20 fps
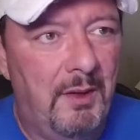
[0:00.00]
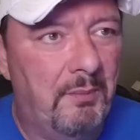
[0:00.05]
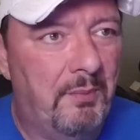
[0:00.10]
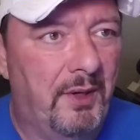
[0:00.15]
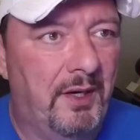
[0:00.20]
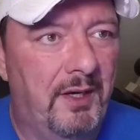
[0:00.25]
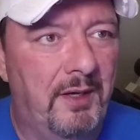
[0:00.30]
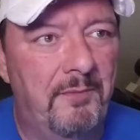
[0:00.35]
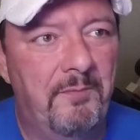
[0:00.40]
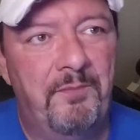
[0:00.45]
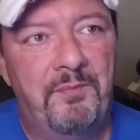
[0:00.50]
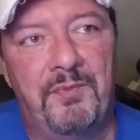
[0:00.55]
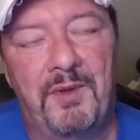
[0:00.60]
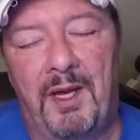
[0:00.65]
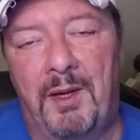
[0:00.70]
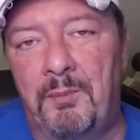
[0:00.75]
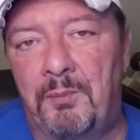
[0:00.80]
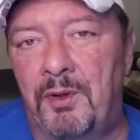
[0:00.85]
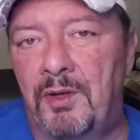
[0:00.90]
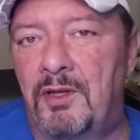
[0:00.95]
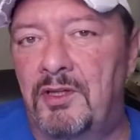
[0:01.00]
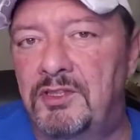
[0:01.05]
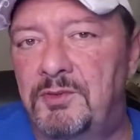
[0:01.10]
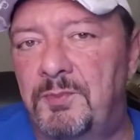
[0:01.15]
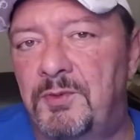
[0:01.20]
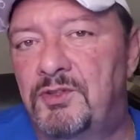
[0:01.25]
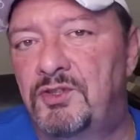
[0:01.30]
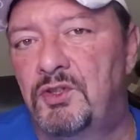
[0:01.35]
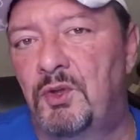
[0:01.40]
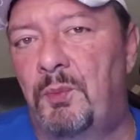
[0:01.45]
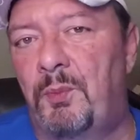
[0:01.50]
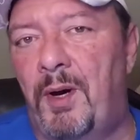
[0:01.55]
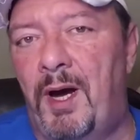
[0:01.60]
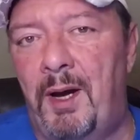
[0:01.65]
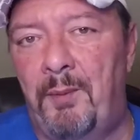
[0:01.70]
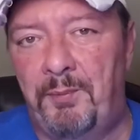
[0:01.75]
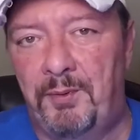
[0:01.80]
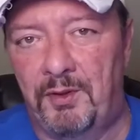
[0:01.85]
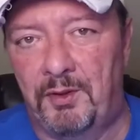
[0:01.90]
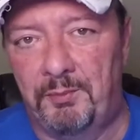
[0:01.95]
but Ambarella has been so
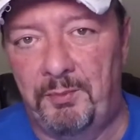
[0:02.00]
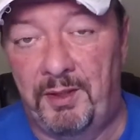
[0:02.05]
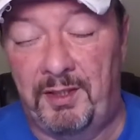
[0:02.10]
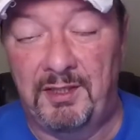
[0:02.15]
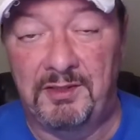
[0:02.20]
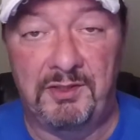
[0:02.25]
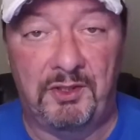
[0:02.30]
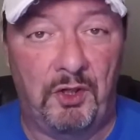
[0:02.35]
popular because